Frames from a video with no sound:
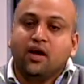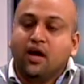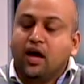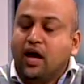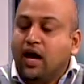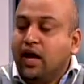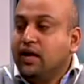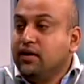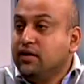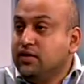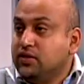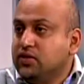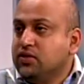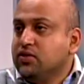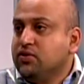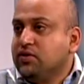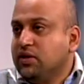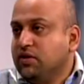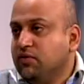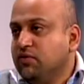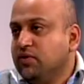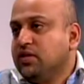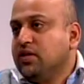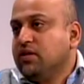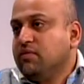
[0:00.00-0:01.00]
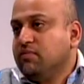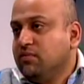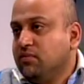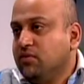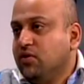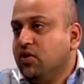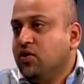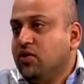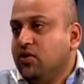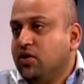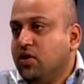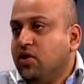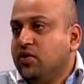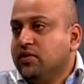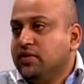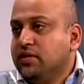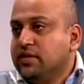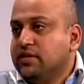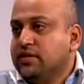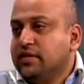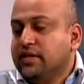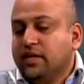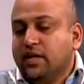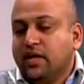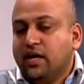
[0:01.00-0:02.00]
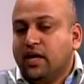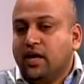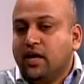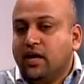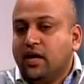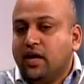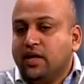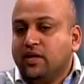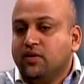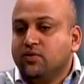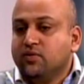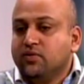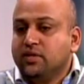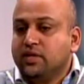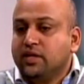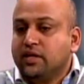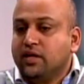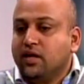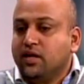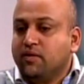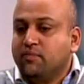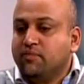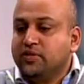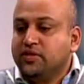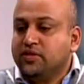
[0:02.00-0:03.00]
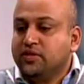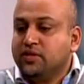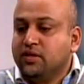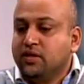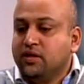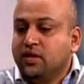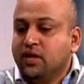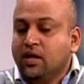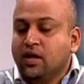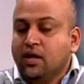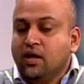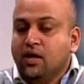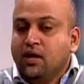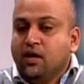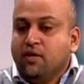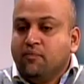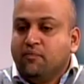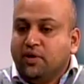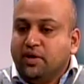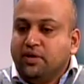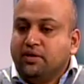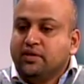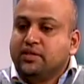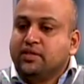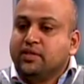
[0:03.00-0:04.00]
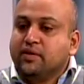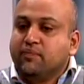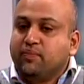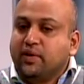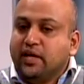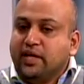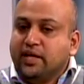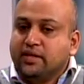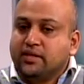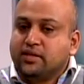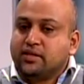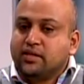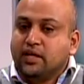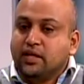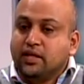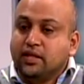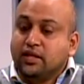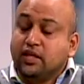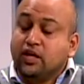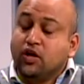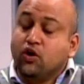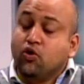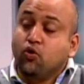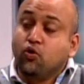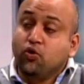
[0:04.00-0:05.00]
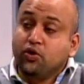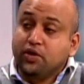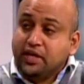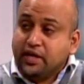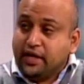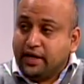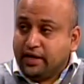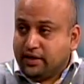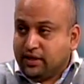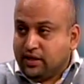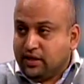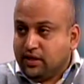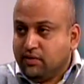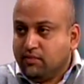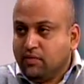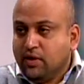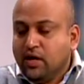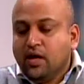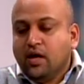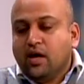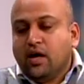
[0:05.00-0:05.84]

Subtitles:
I'll disagree with him on this, and I don't think Harbhajan merits a place in the ODI team.